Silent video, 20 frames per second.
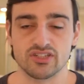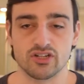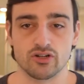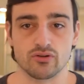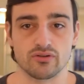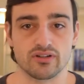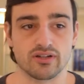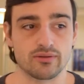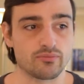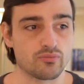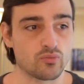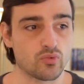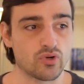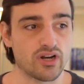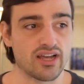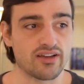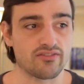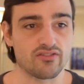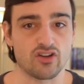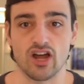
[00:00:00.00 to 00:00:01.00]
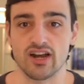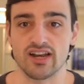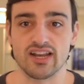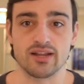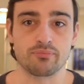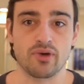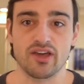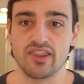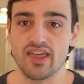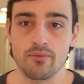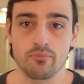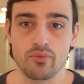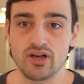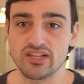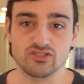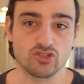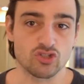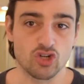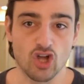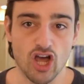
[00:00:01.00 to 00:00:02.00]
Would I have gotten hit by that
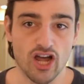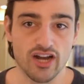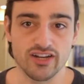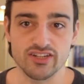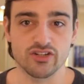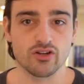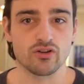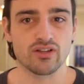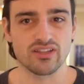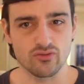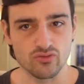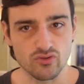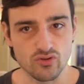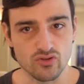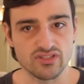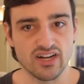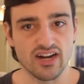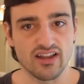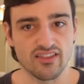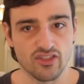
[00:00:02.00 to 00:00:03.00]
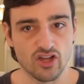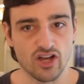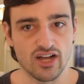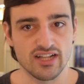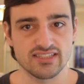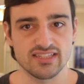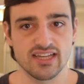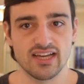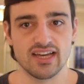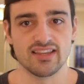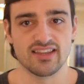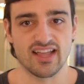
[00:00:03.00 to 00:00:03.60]
bus or not? Like those kind of thoughts.